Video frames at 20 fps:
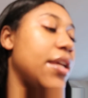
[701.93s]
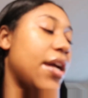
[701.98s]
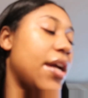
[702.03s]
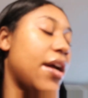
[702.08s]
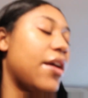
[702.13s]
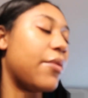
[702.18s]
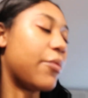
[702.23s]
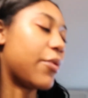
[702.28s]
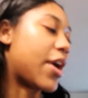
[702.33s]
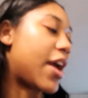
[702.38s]

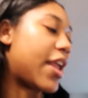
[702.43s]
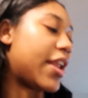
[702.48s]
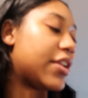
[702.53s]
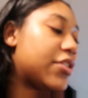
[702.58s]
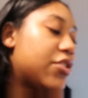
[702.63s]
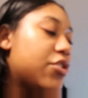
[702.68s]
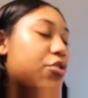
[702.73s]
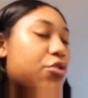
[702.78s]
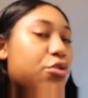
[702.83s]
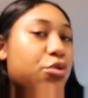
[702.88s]
Yeah, we're heading
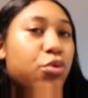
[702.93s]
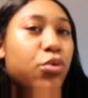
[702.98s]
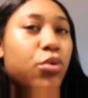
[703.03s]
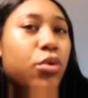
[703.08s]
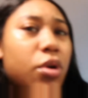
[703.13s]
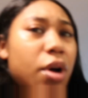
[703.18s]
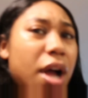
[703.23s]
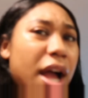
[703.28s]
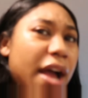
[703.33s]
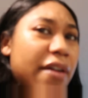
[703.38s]
to
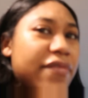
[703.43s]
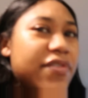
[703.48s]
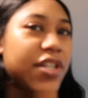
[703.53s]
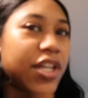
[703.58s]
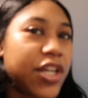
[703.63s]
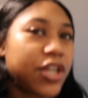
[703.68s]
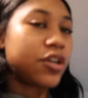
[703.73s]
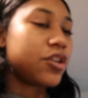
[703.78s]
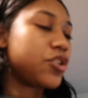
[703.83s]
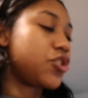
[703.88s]
school. I have
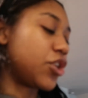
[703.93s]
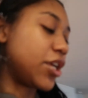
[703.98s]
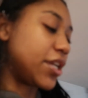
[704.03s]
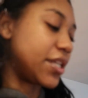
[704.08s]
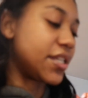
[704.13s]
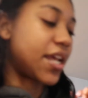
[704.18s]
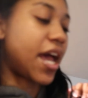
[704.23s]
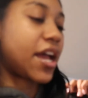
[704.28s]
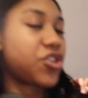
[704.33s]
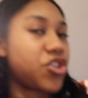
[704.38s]
secured
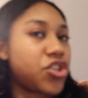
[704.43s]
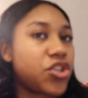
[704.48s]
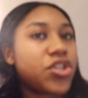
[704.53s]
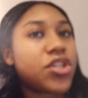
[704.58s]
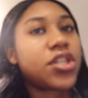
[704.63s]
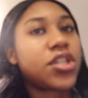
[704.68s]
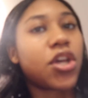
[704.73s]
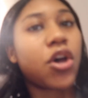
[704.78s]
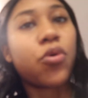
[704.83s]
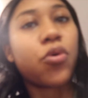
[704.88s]

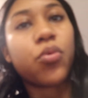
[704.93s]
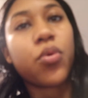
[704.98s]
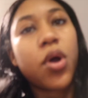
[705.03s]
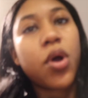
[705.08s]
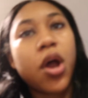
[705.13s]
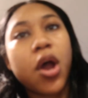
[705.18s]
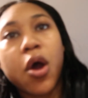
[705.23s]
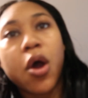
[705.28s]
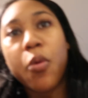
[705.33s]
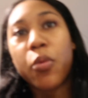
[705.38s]
transactions, so
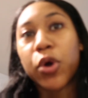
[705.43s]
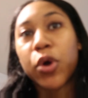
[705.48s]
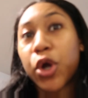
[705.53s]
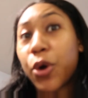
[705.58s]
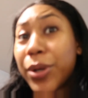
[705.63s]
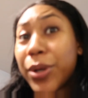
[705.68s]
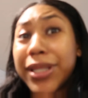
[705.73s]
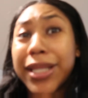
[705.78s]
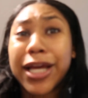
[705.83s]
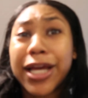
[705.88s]
we're
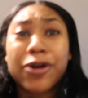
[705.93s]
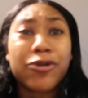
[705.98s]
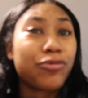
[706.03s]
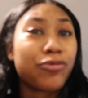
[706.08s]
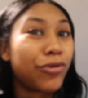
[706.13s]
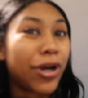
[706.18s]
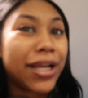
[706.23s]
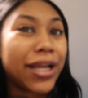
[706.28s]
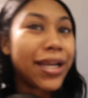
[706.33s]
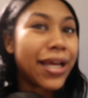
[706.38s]
going there right